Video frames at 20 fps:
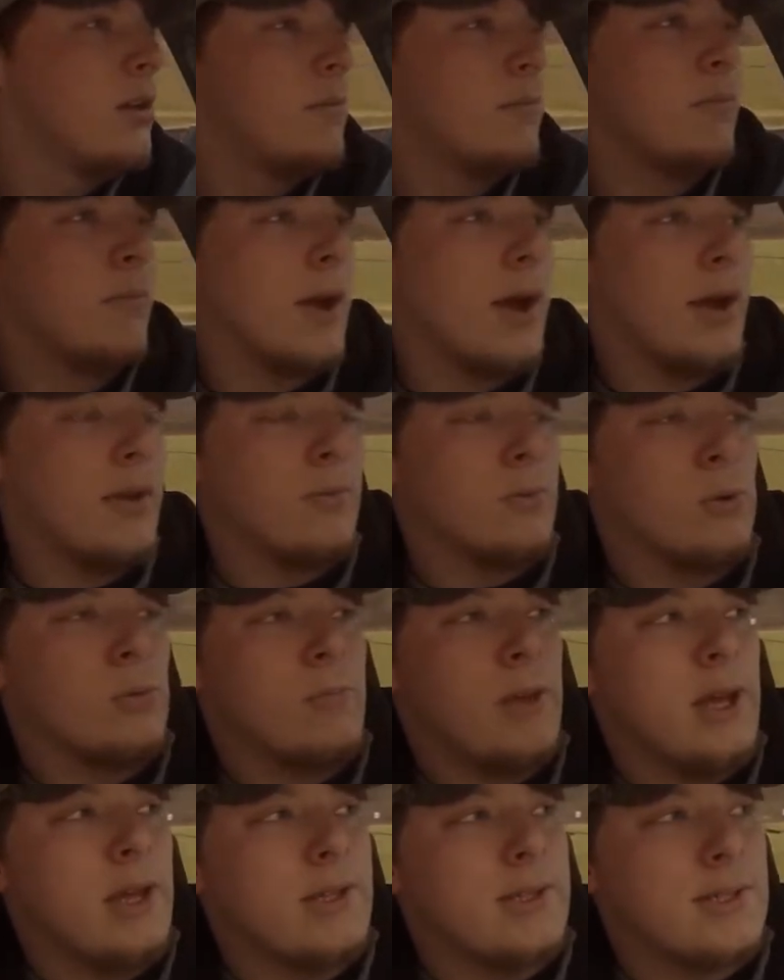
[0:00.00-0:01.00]
My
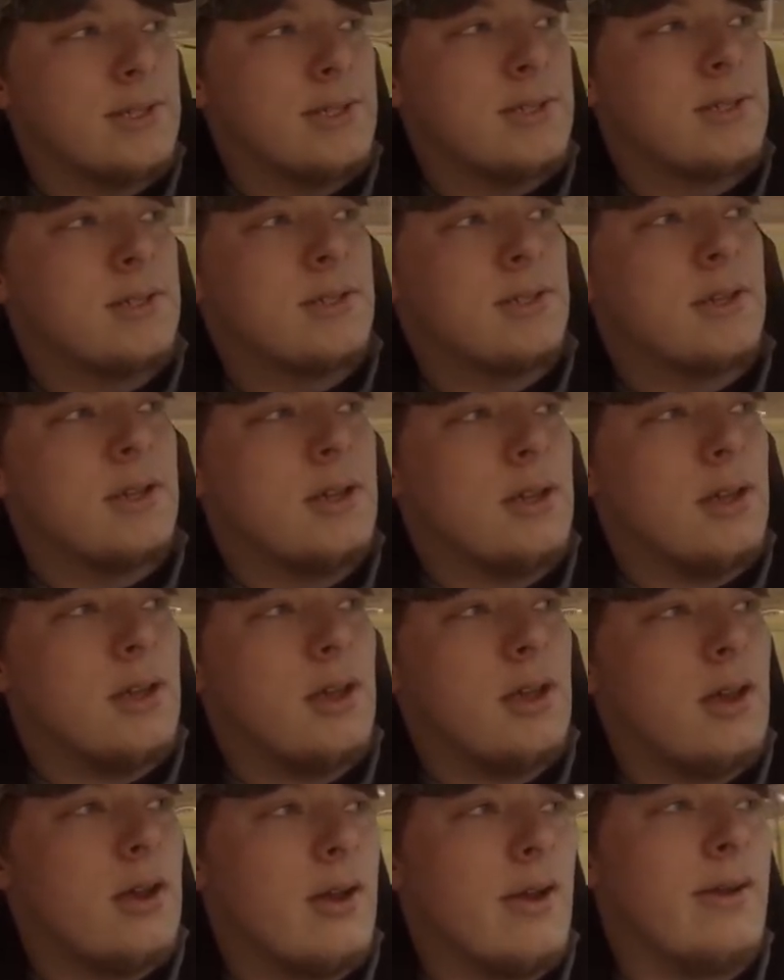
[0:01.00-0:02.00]
roommates
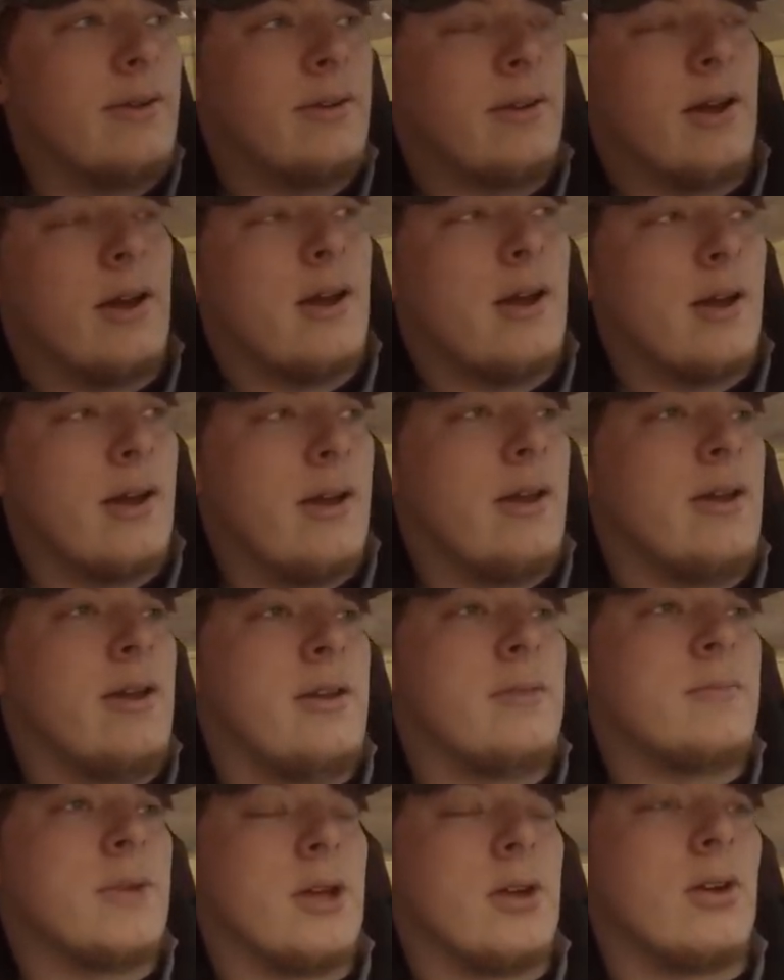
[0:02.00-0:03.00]
and I
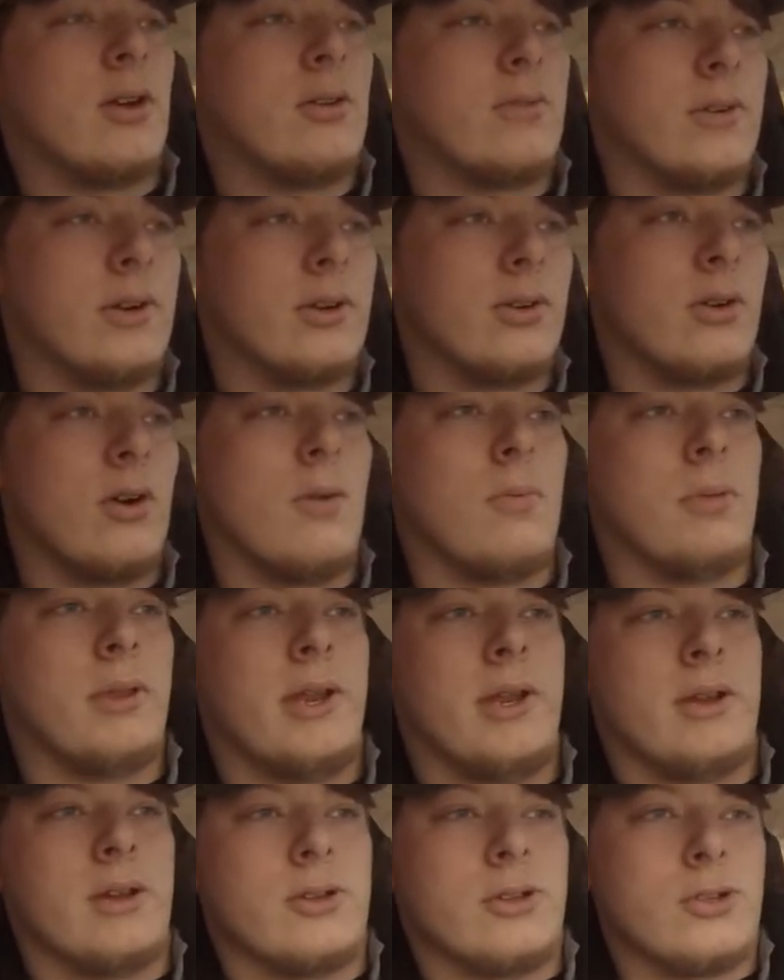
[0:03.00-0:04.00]
and my girlfriend are all
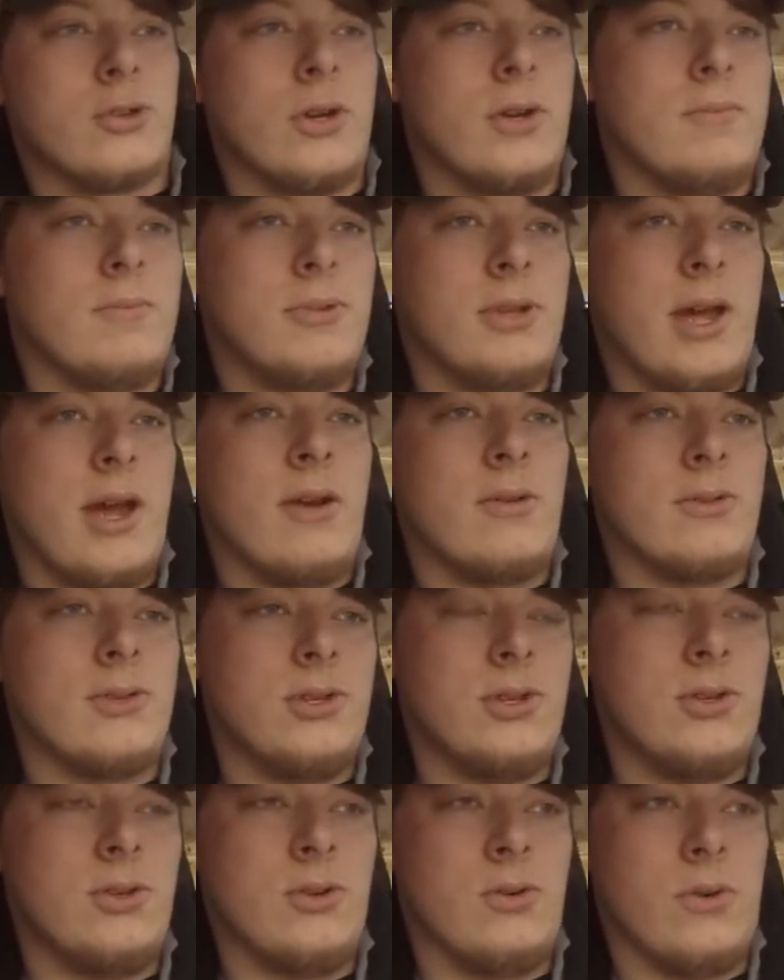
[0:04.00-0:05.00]
planning a trip out to...